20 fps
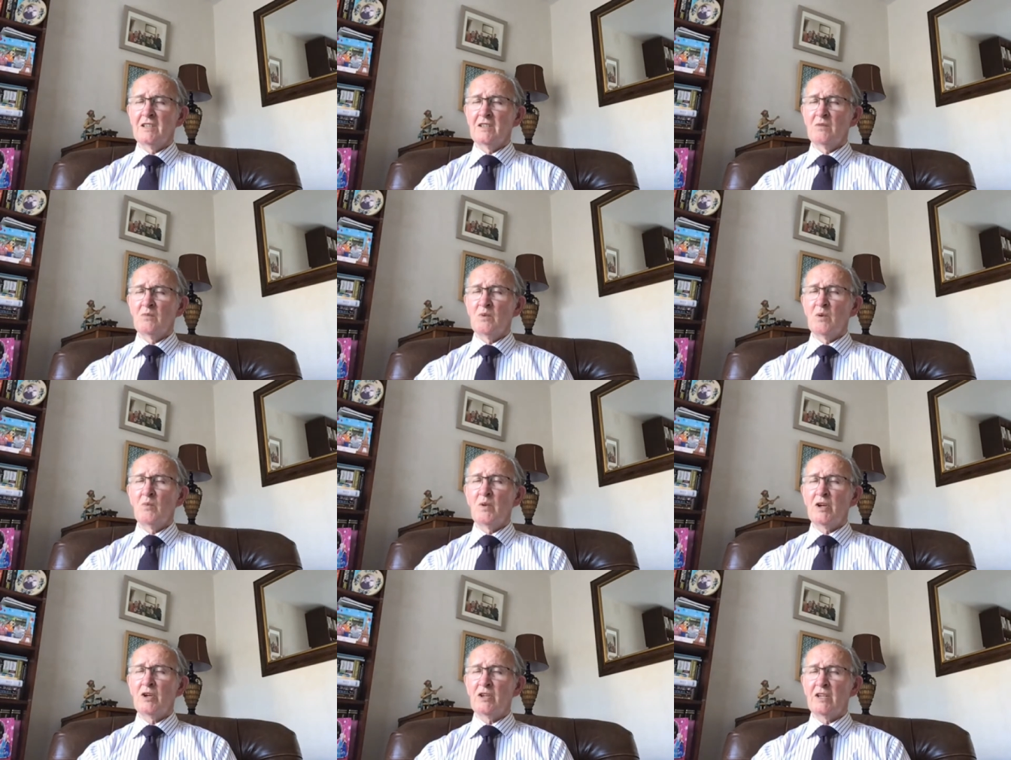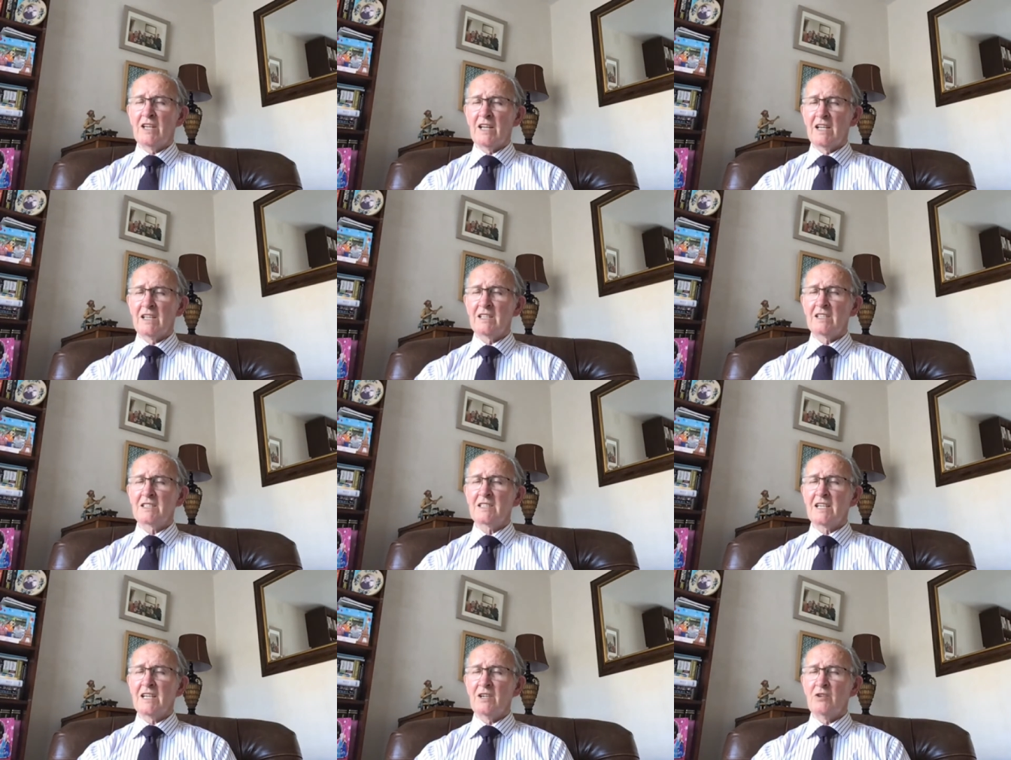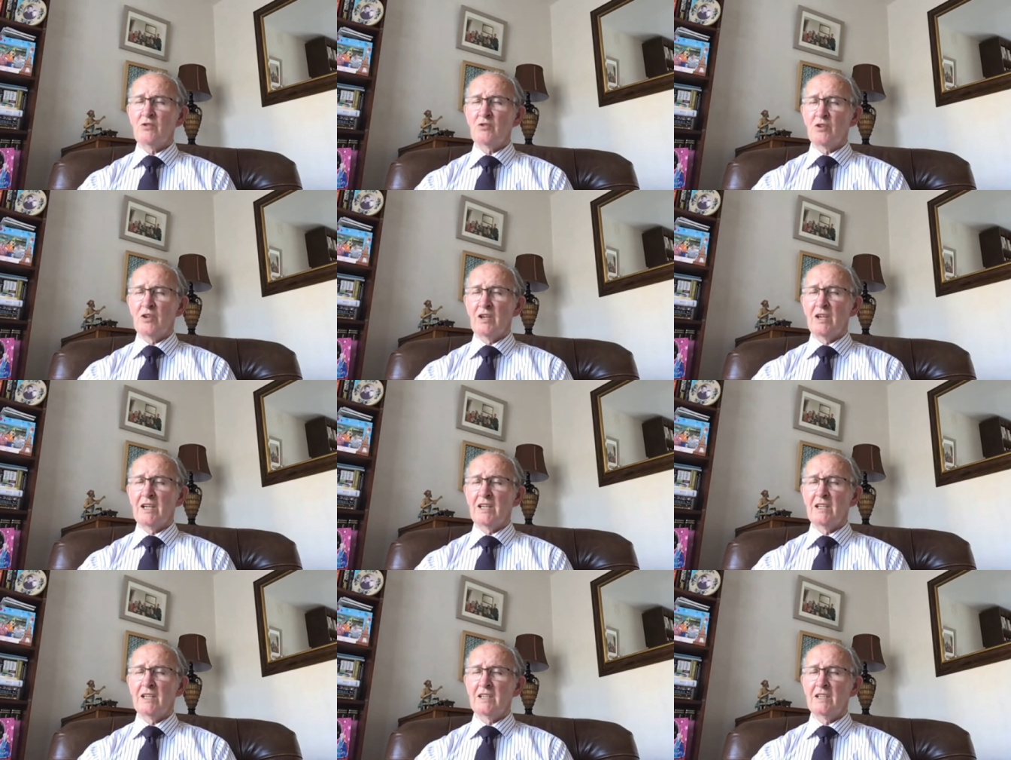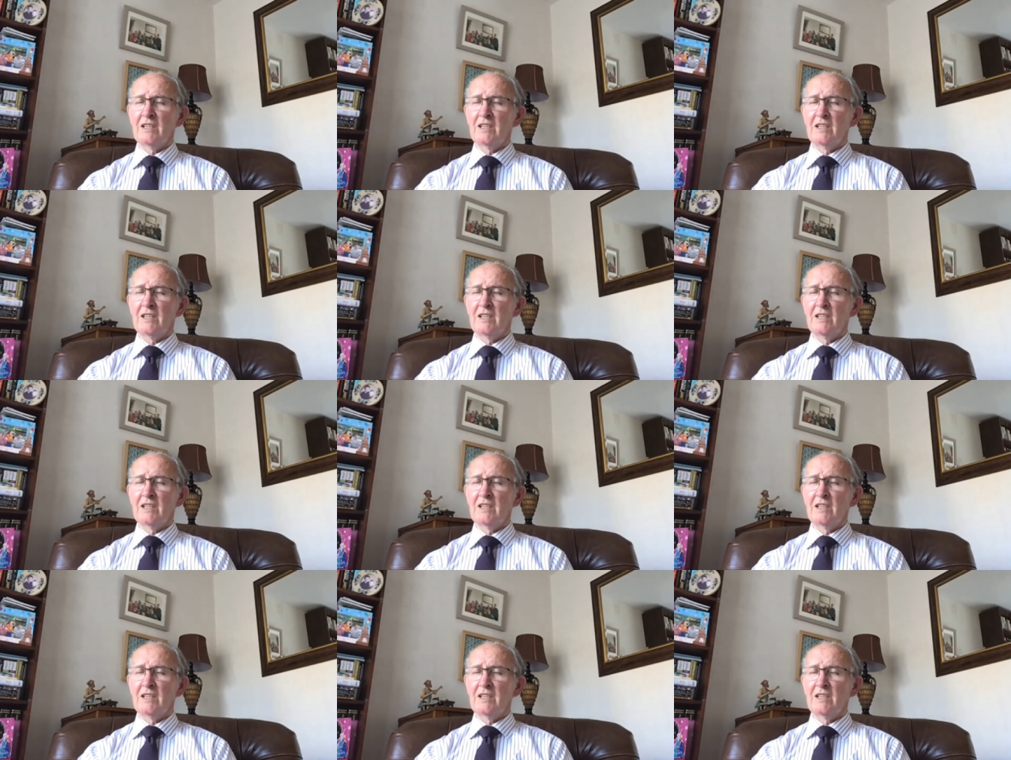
When we could then say truly,